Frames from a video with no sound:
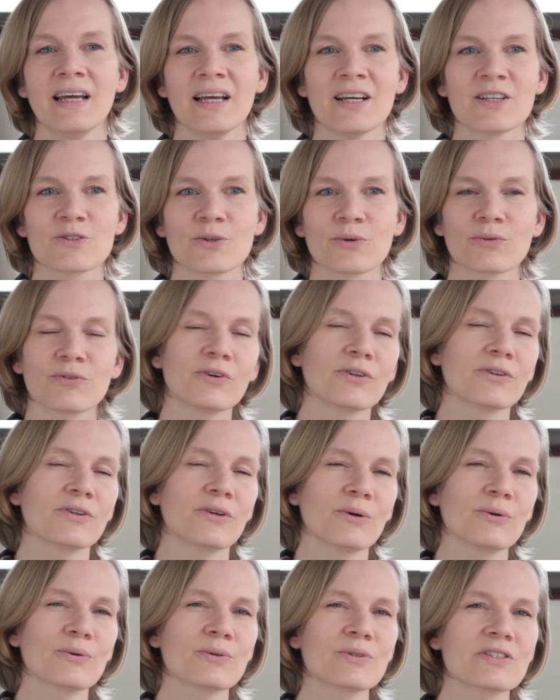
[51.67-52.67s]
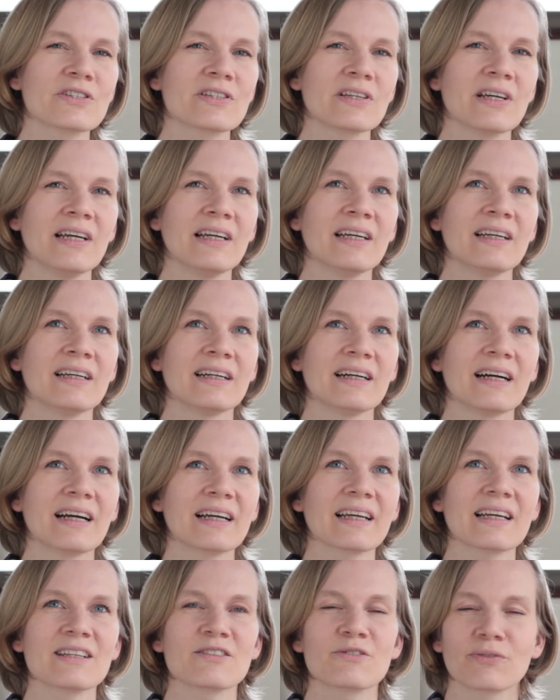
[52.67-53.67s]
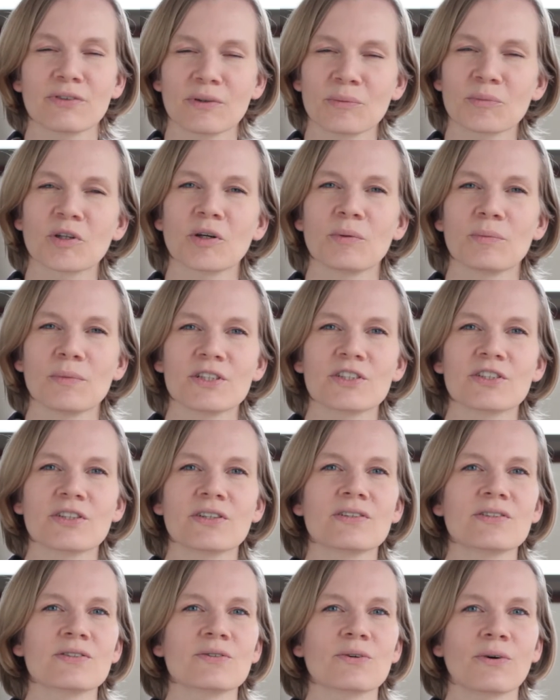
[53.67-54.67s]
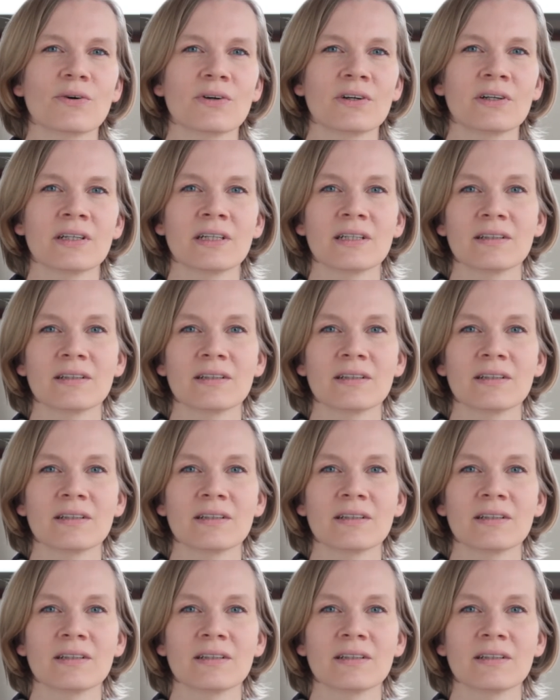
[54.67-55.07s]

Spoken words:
So for those, I guess film commissions or